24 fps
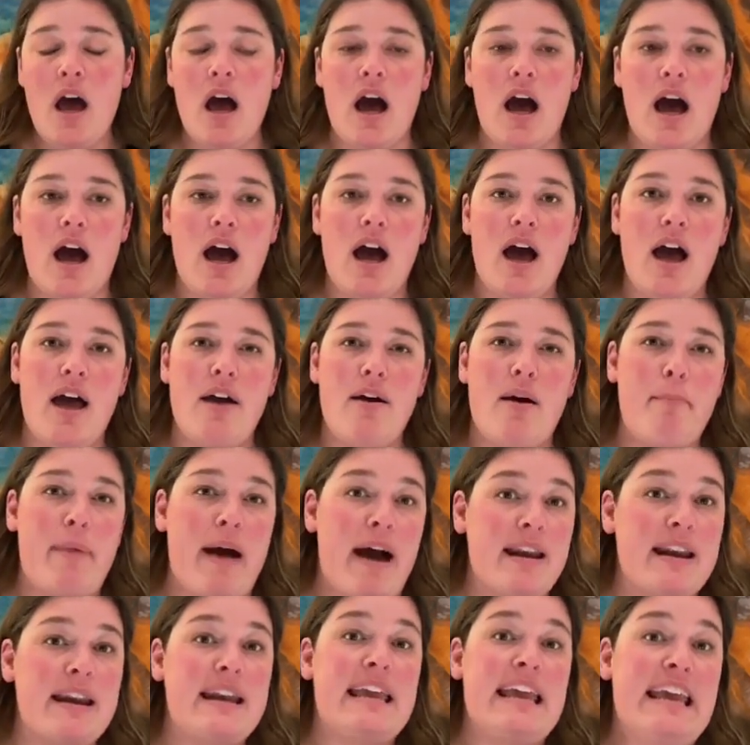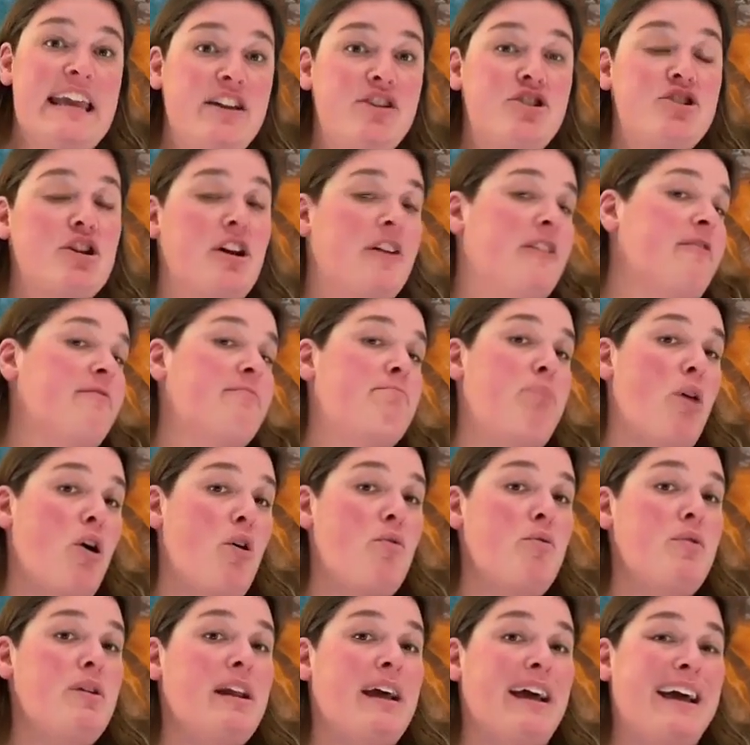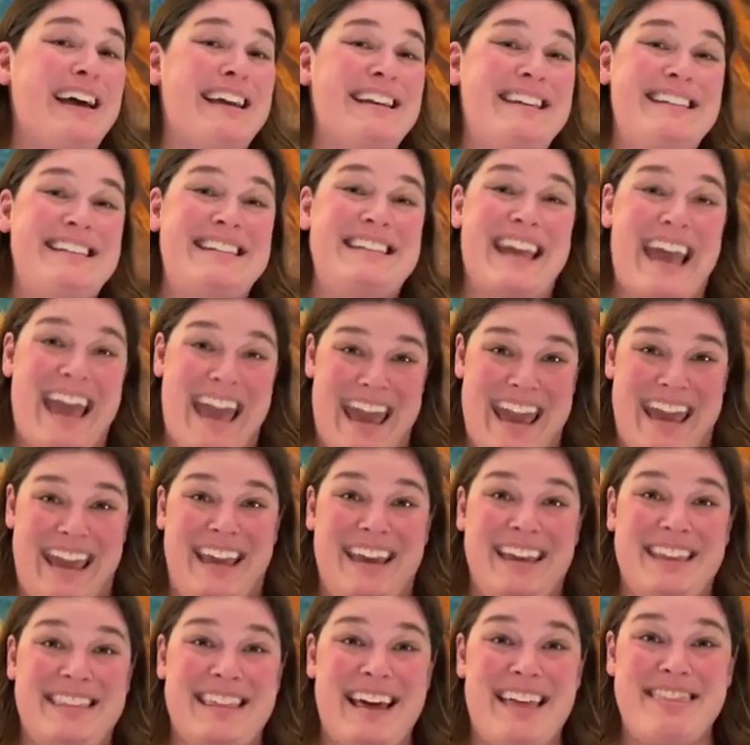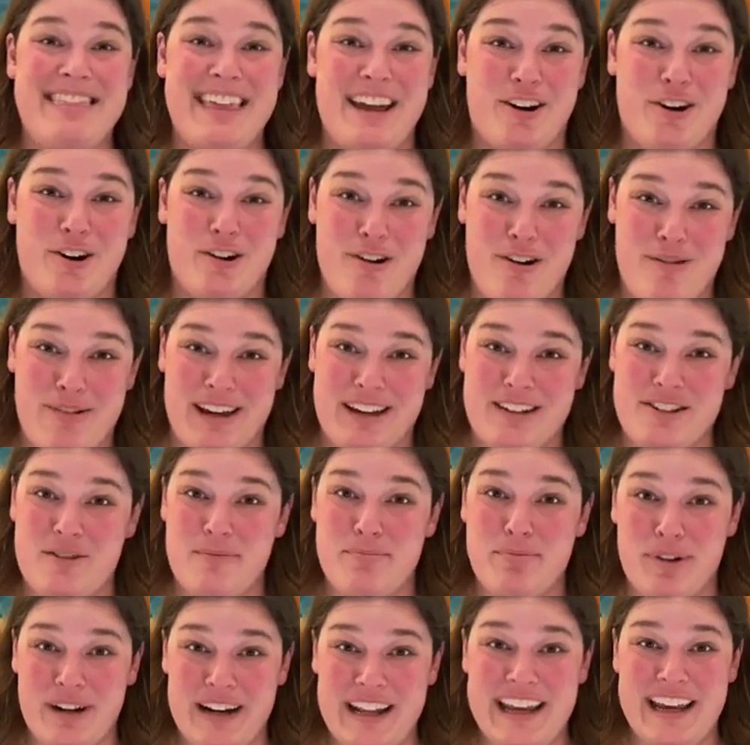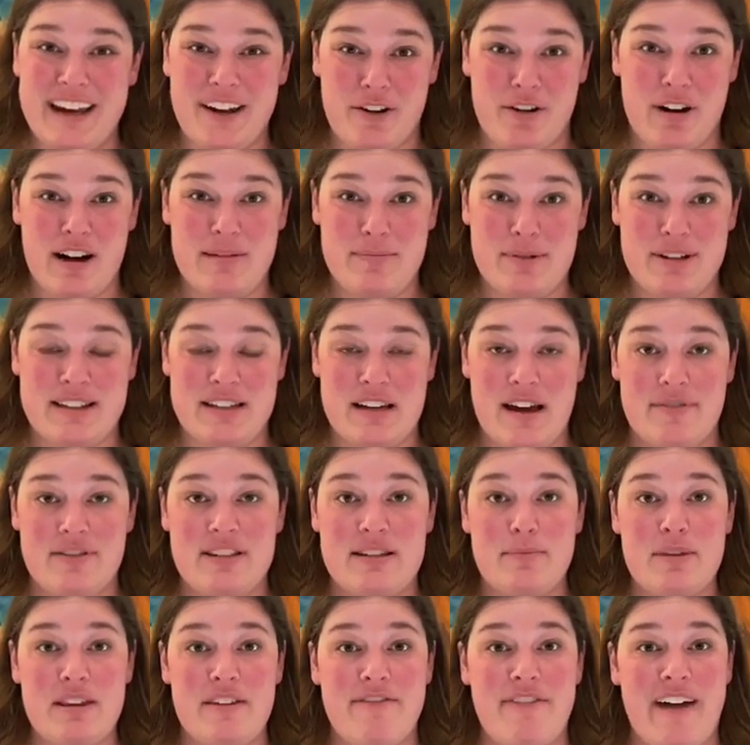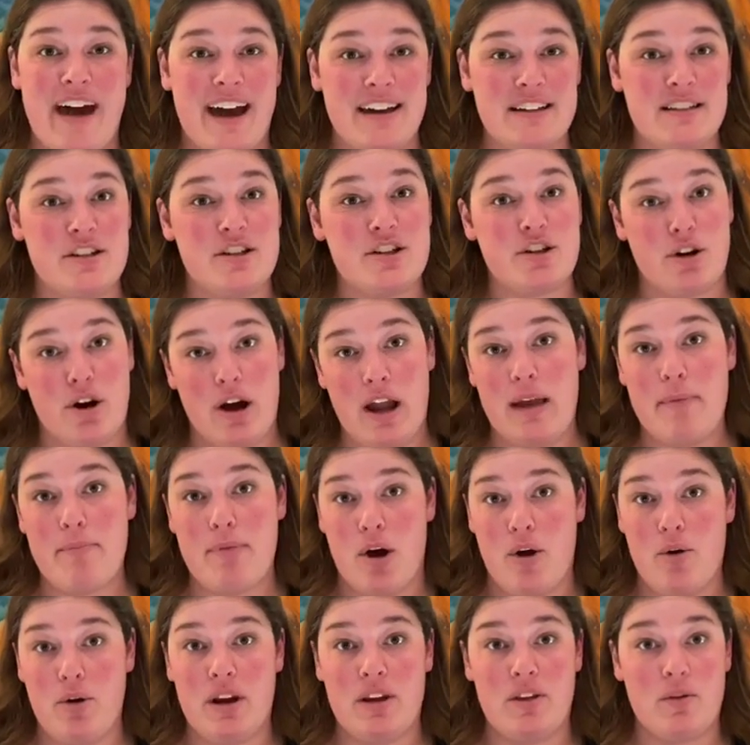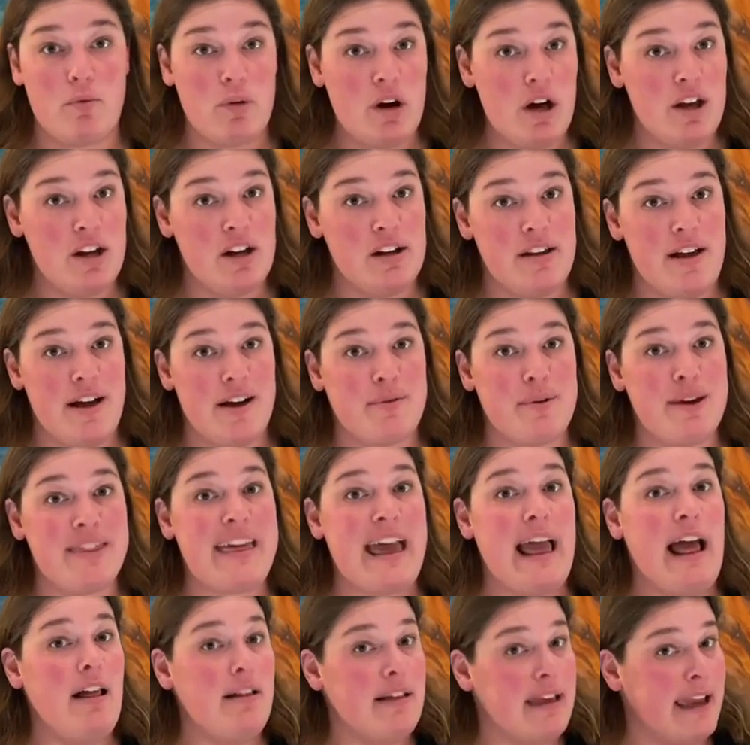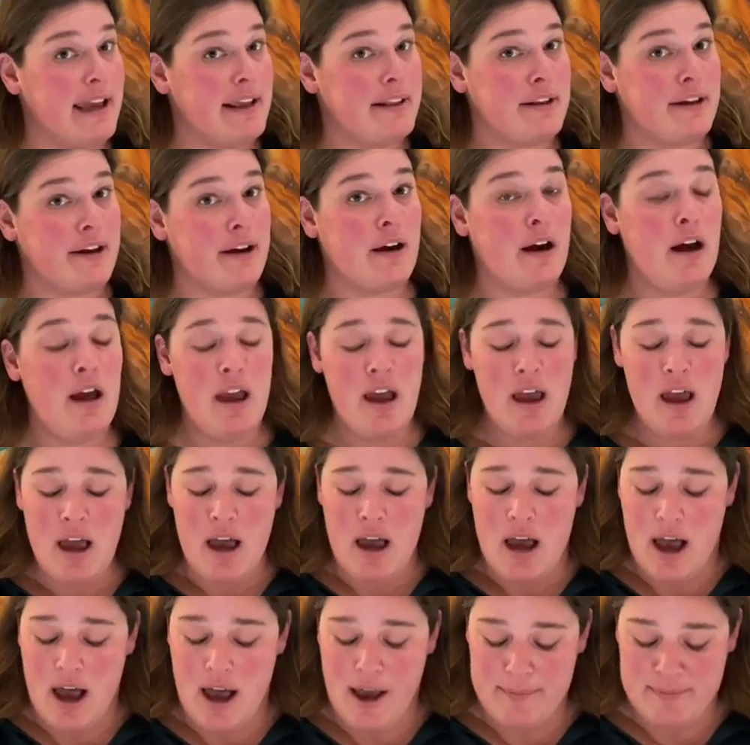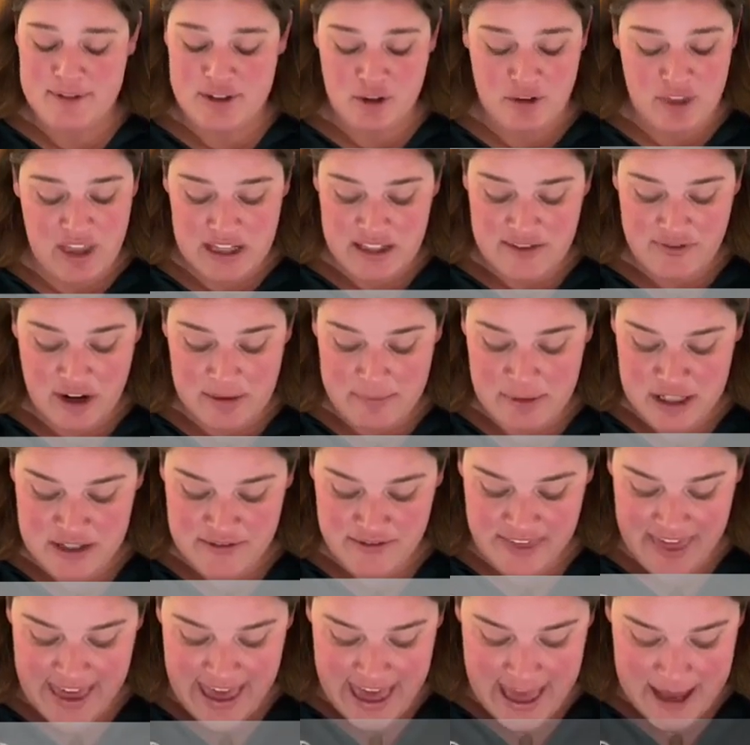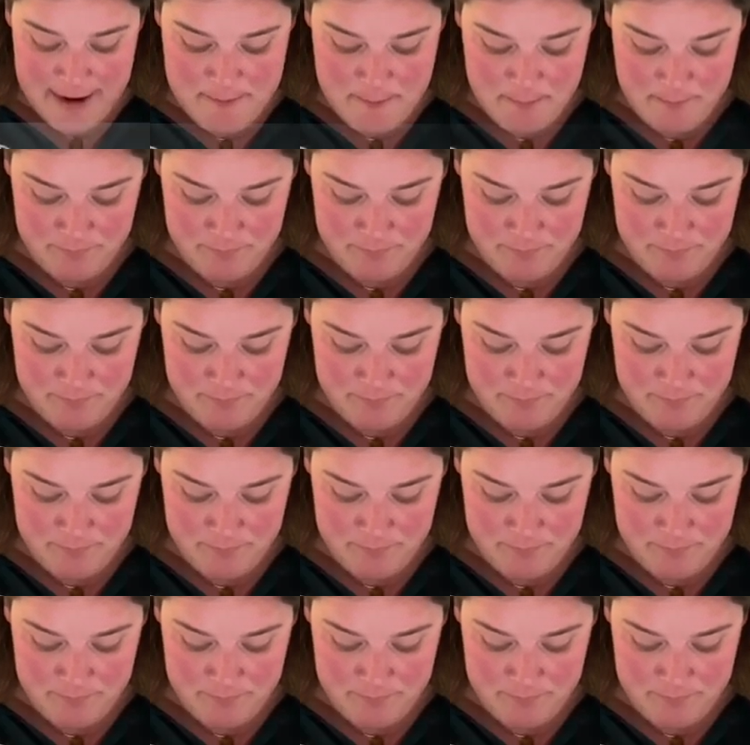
About an inch of bone a day that they're growing. So pretty incredible stuff. Some of the fastest growing bone in the world, along with elk antler. So thanks very much for that.